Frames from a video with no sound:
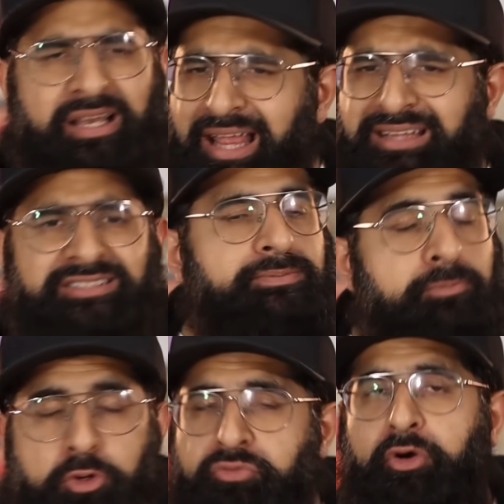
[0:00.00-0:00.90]
Let's
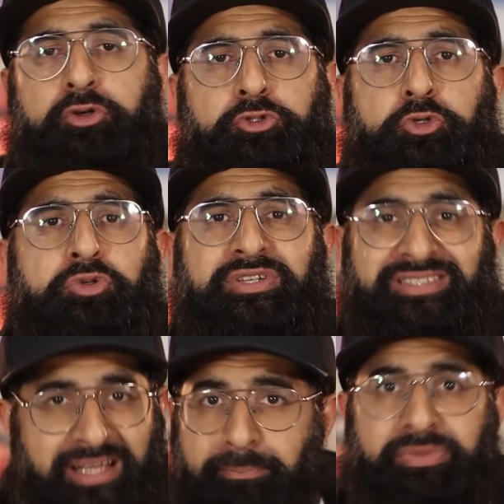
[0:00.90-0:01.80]
move on to
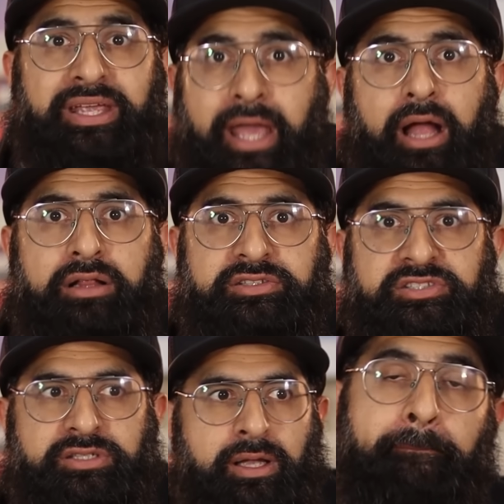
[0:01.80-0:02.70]
something
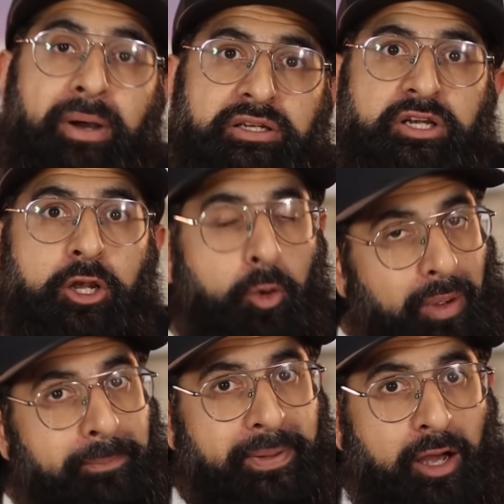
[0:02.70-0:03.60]
else." But lo
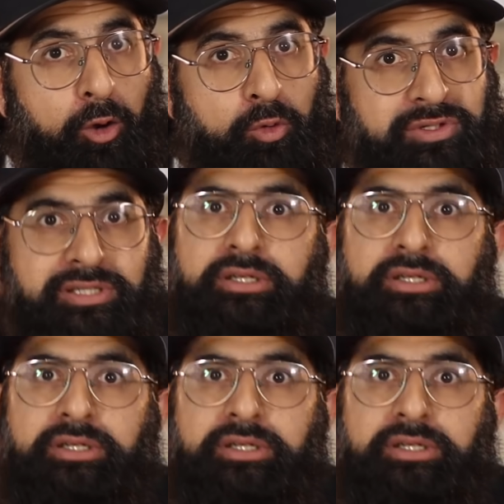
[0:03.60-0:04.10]
and behold,